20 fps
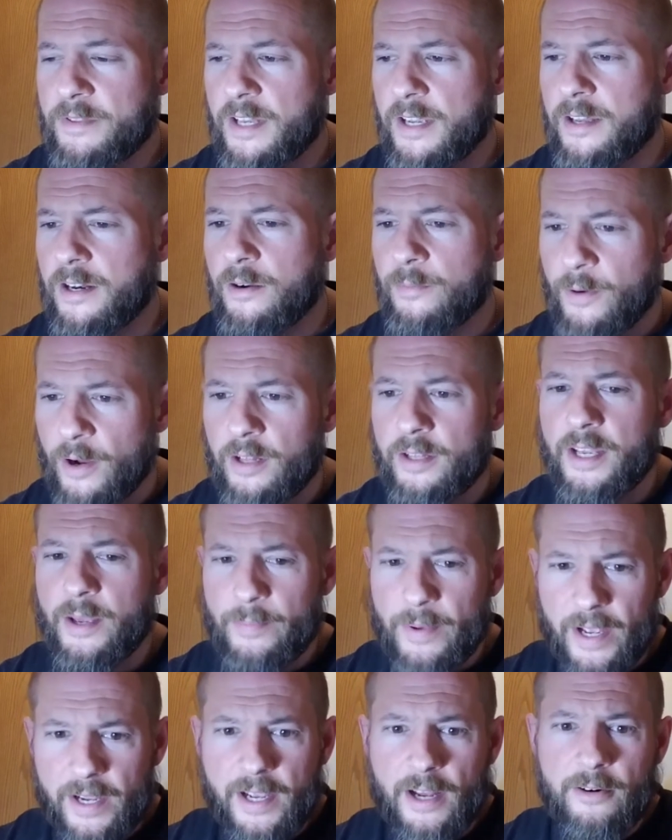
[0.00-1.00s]
thinking I'll probably
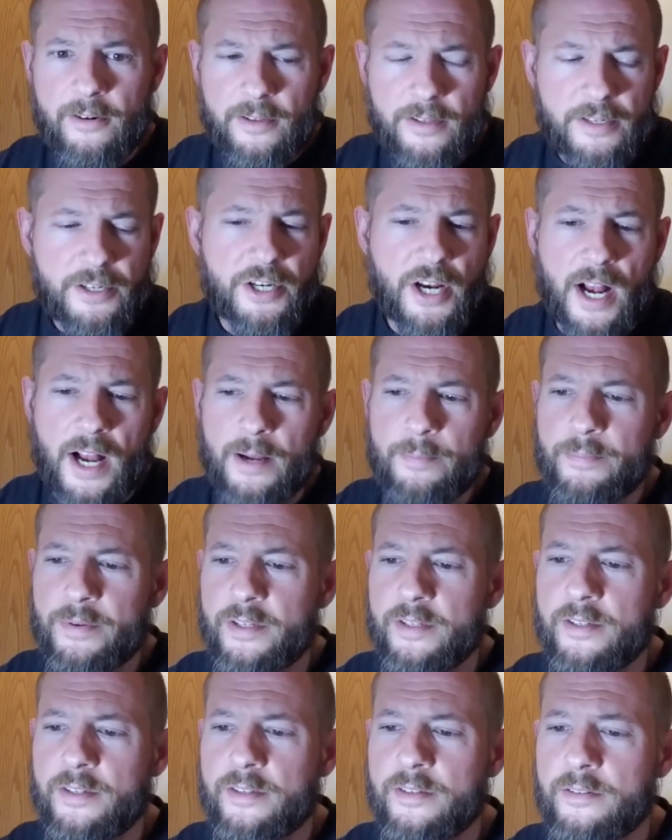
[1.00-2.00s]
get back out in the shop
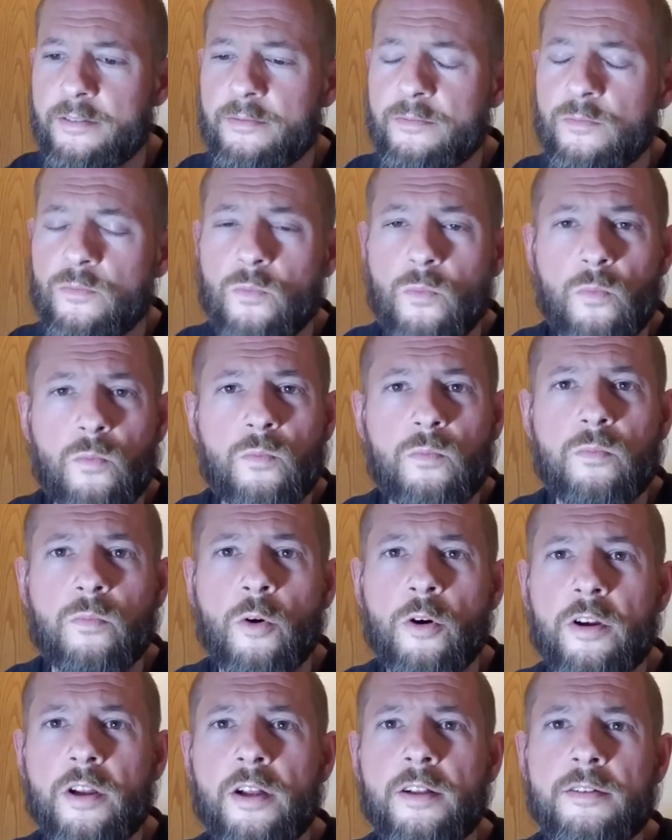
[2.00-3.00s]
and
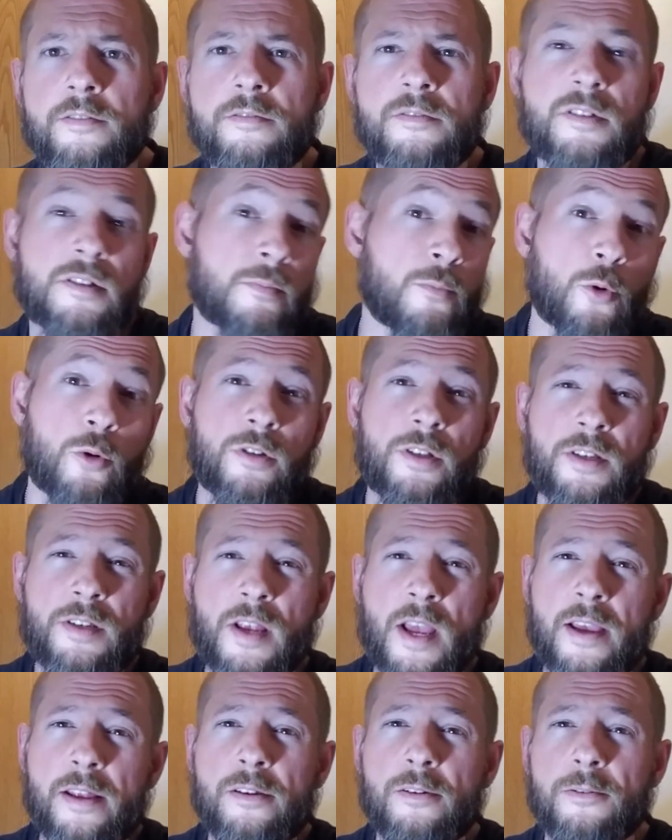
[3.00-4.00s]
work on some more of these
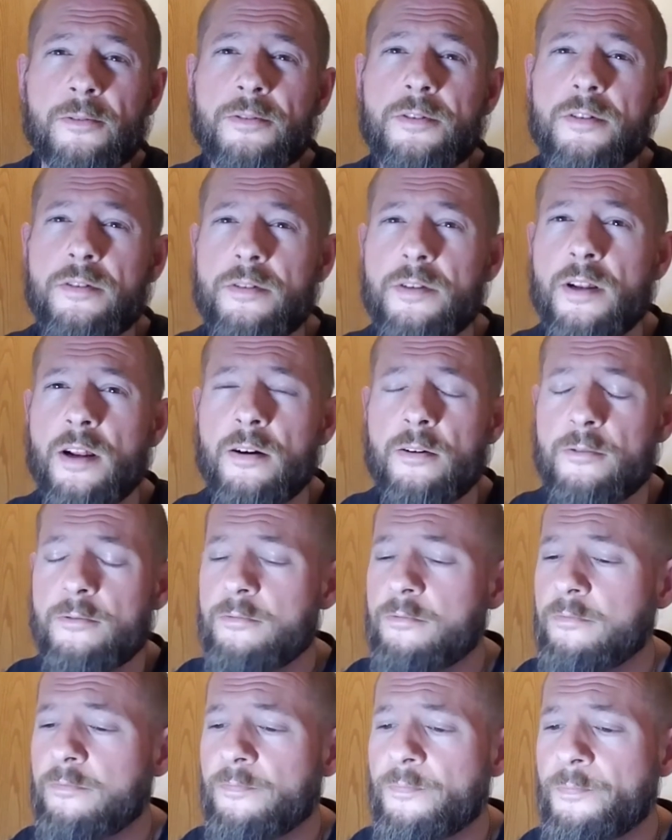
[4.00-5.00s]
handles, you
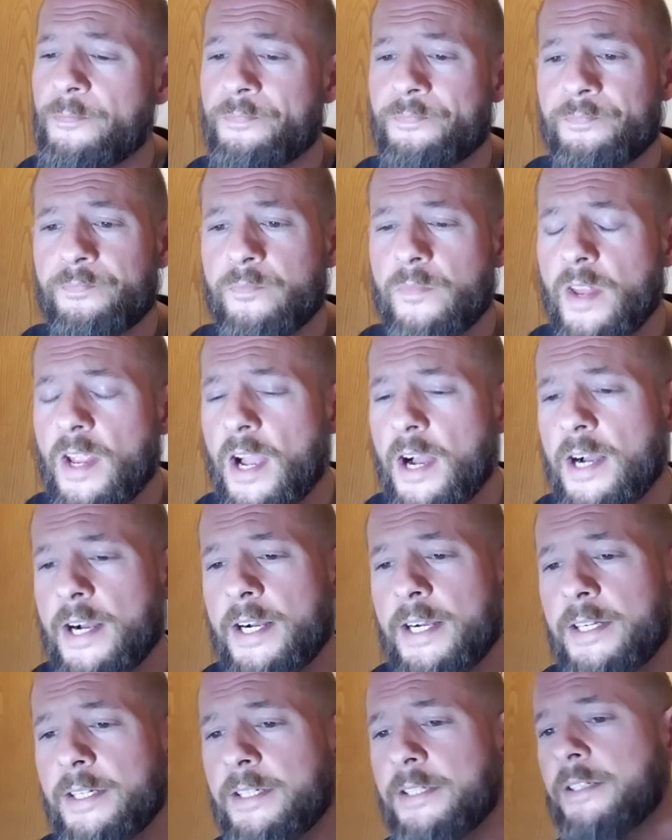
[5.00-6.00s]
know,
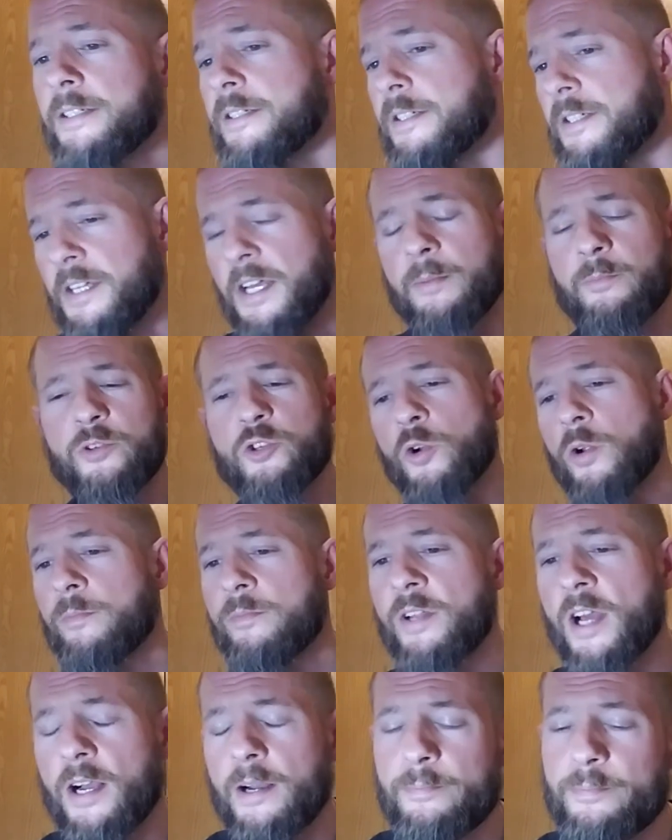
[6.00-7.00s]
get them
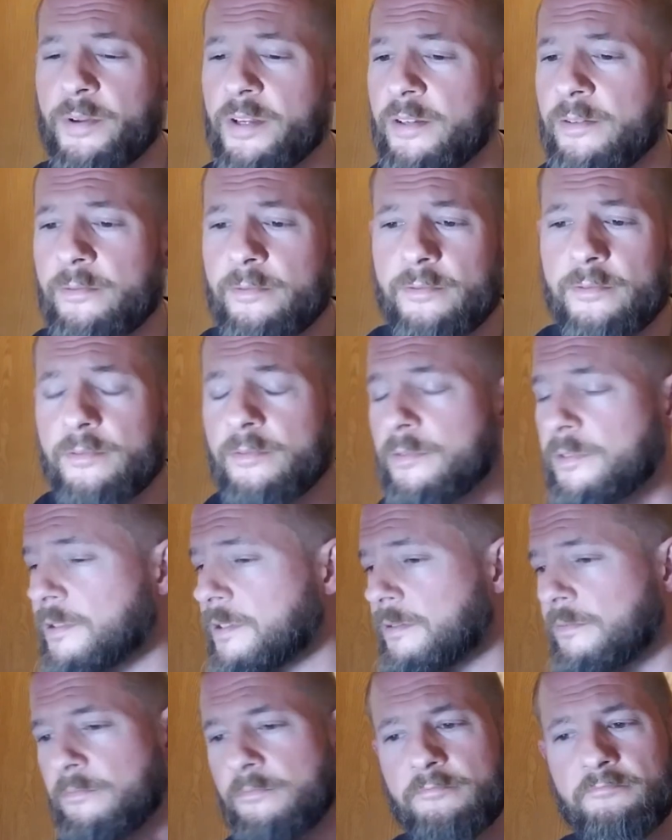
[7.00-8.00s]
trimmed up and
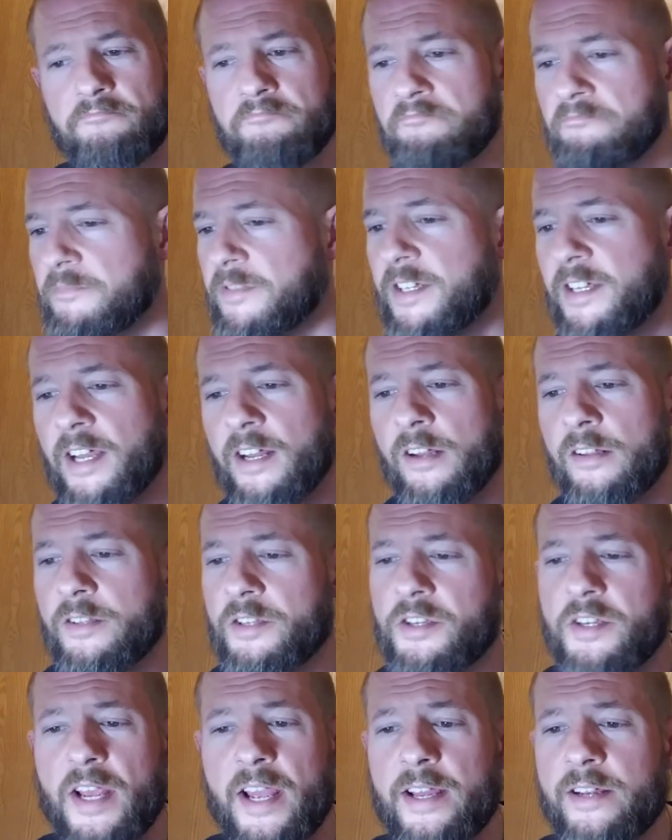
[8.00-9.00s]
get on the
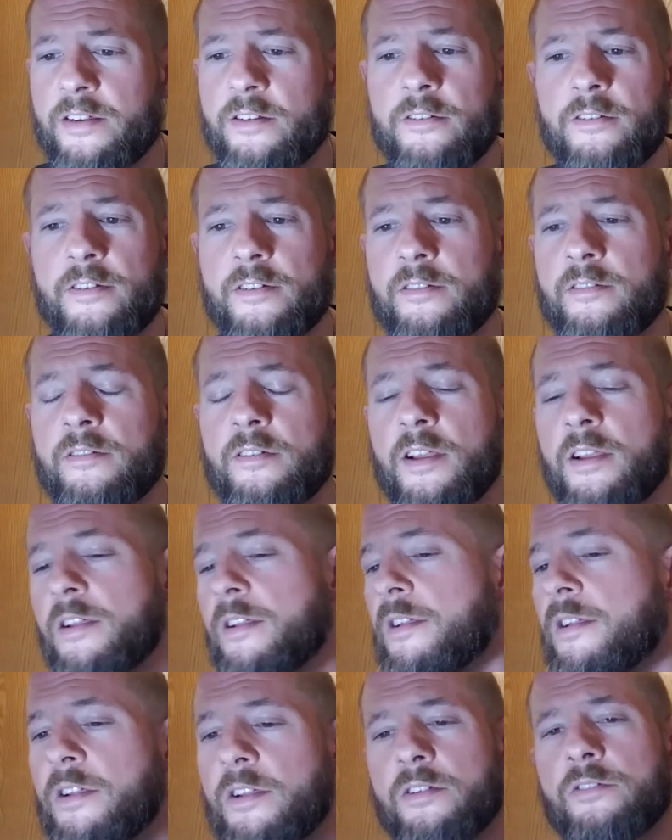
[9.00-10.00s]
sander and
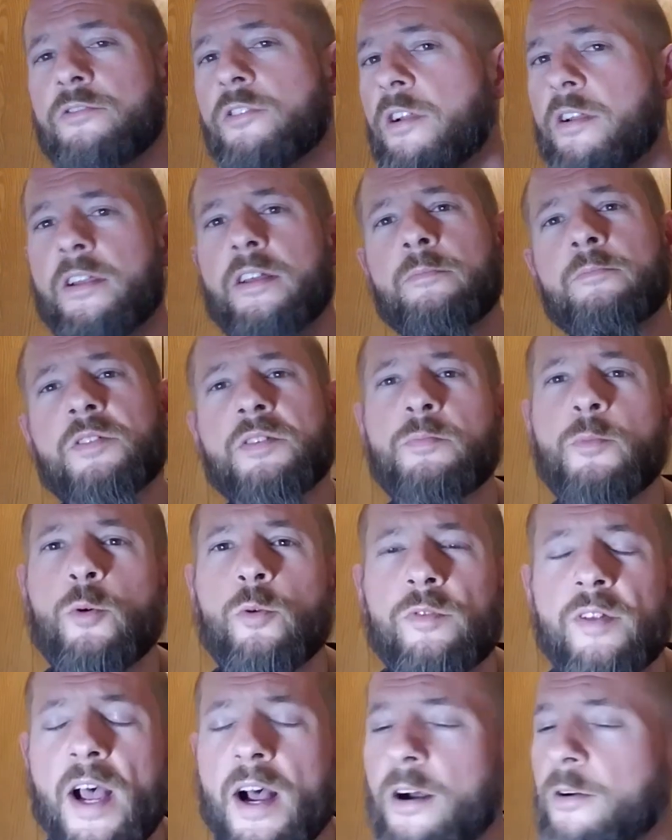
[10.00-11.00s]
try to get them
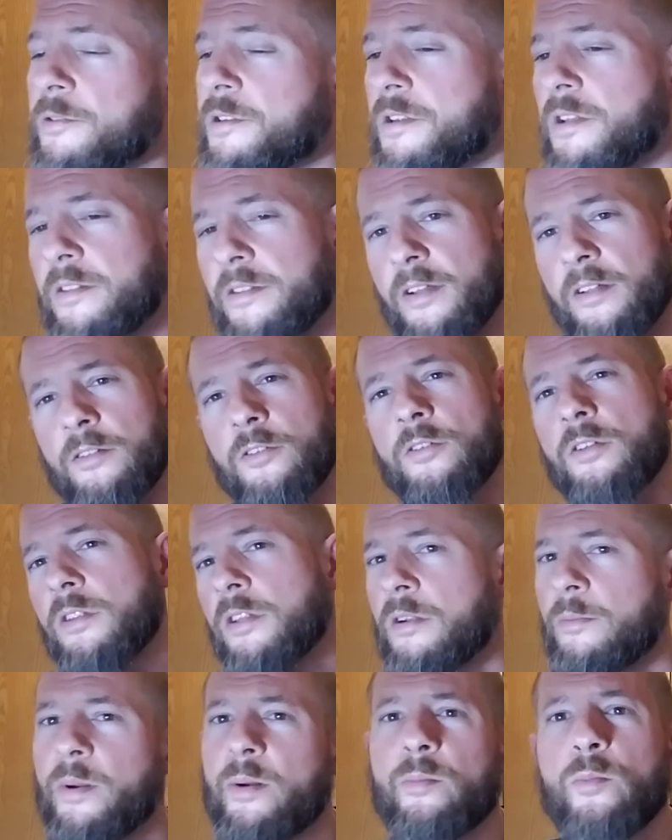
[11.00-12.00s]
smoothed out so that they look a
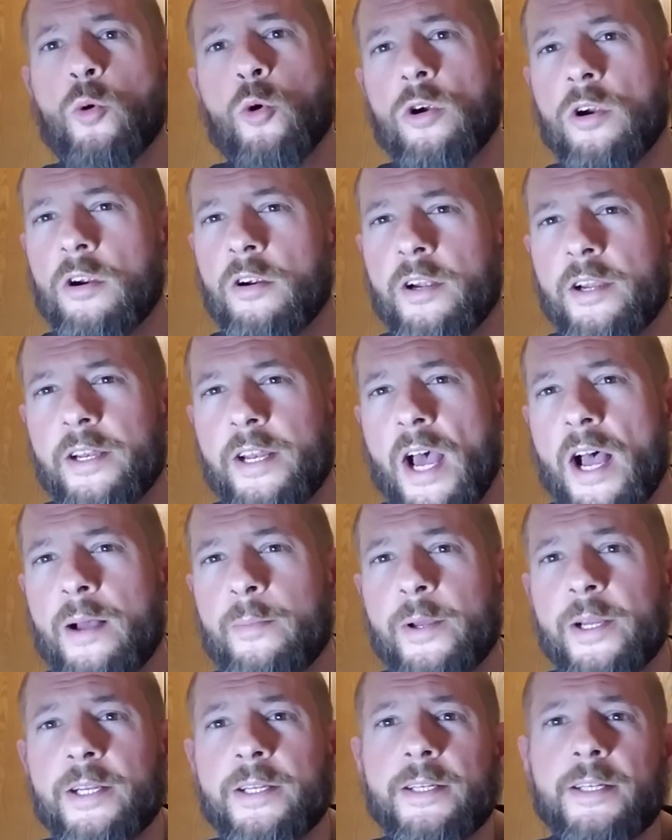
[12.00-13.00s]
little bit more
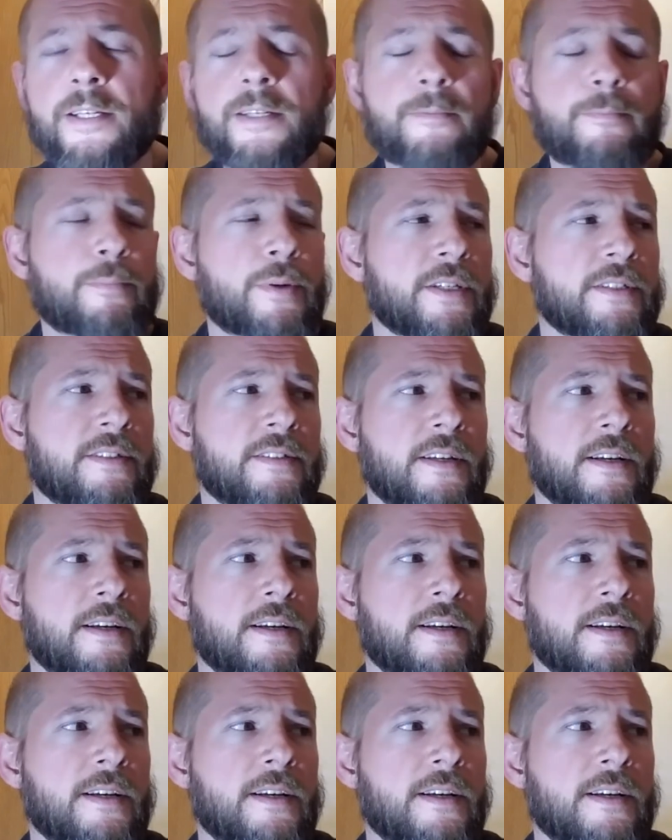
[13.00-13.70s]
ergonomic. But